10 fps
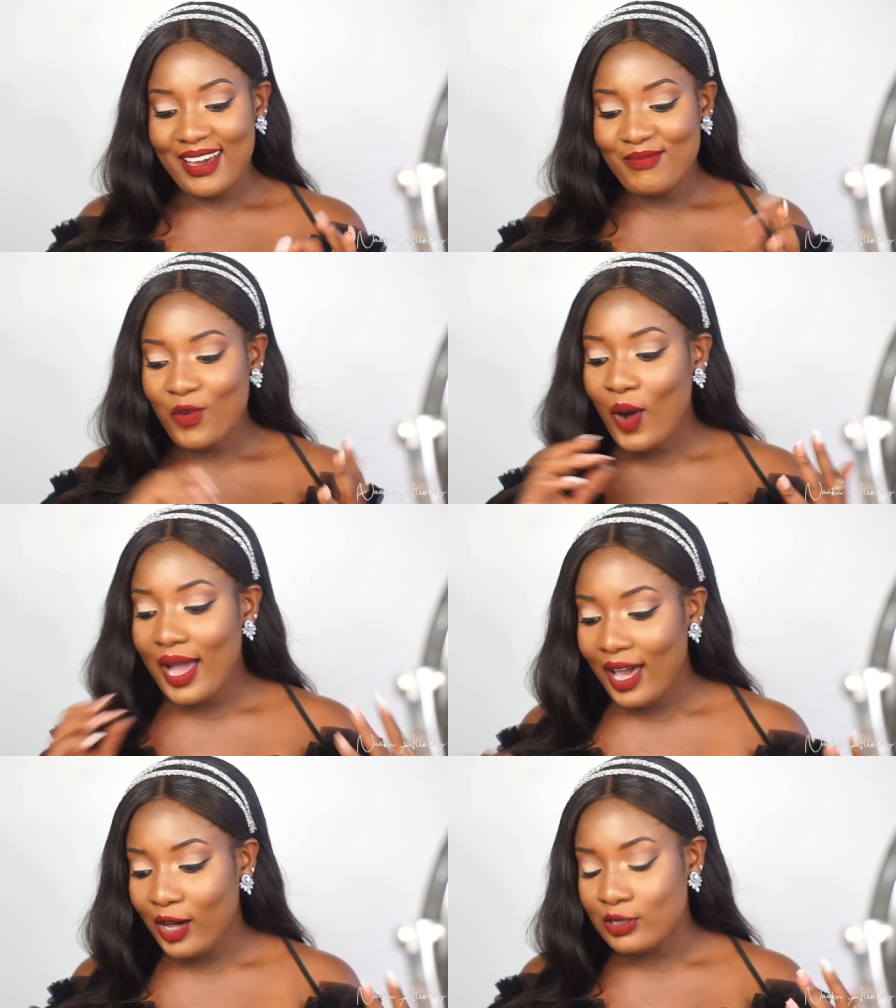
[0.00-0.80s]
What
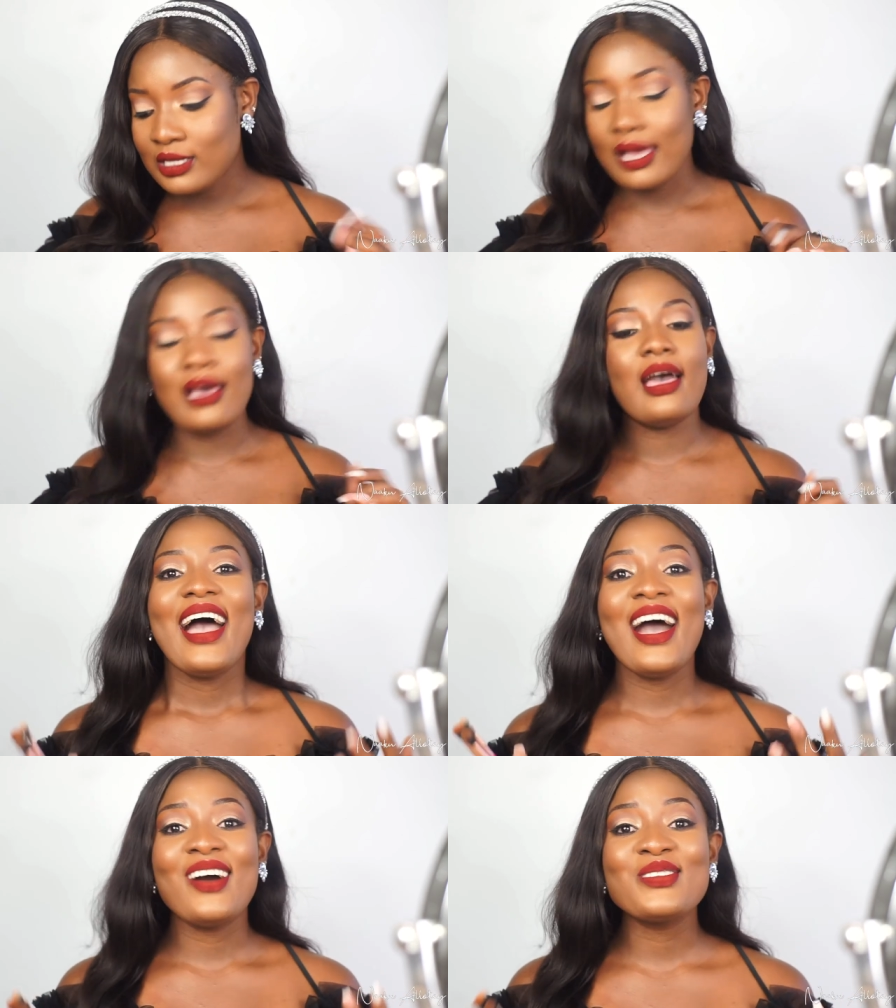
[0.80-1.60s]
else?
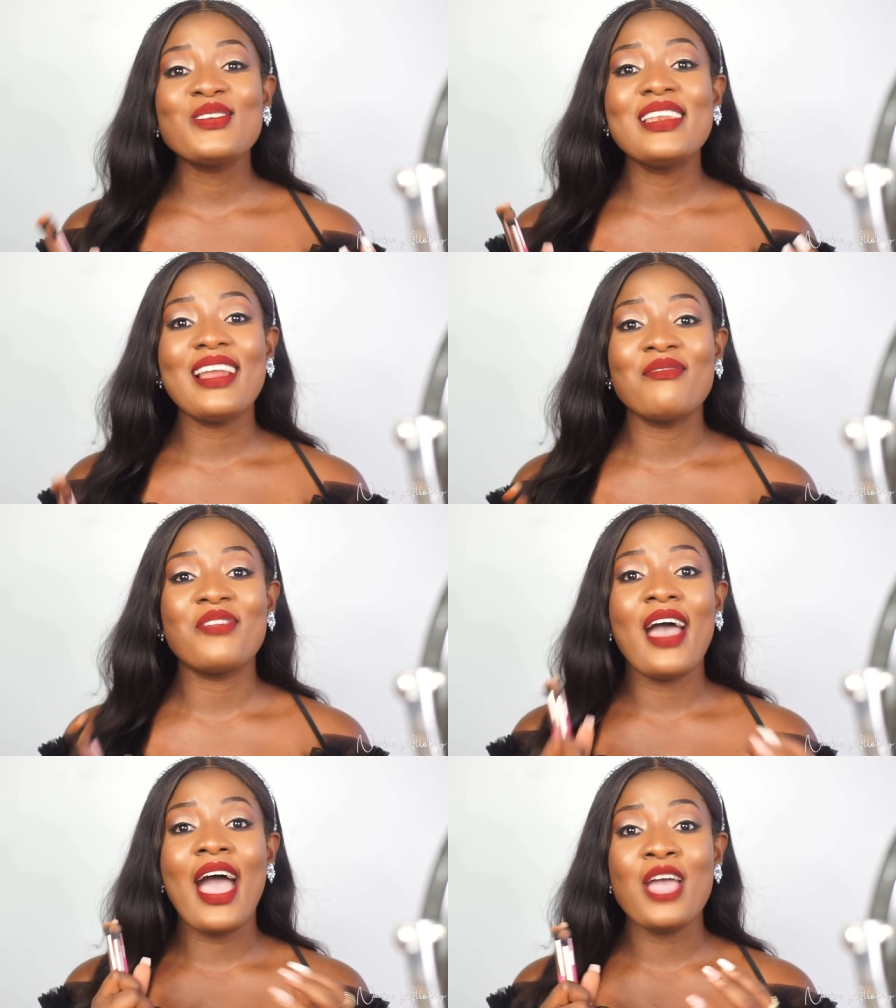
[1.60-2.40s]
I also love
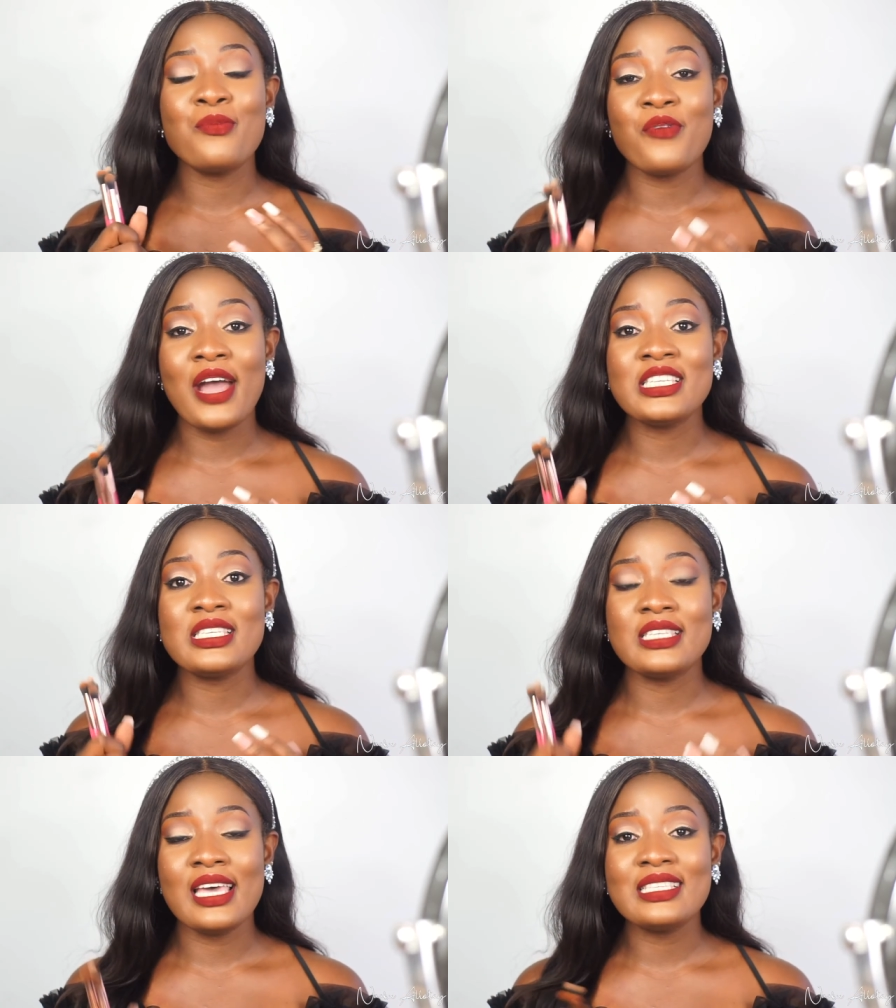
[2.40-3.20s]
the eye brush
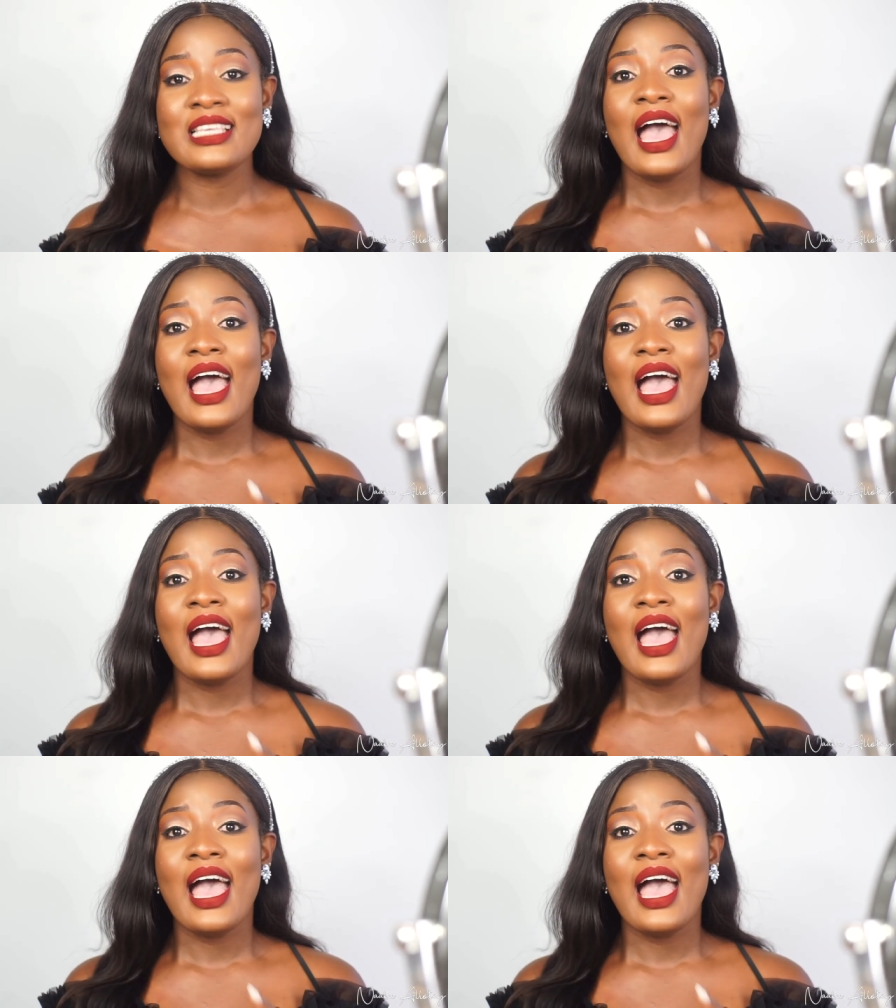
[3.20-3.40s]
set.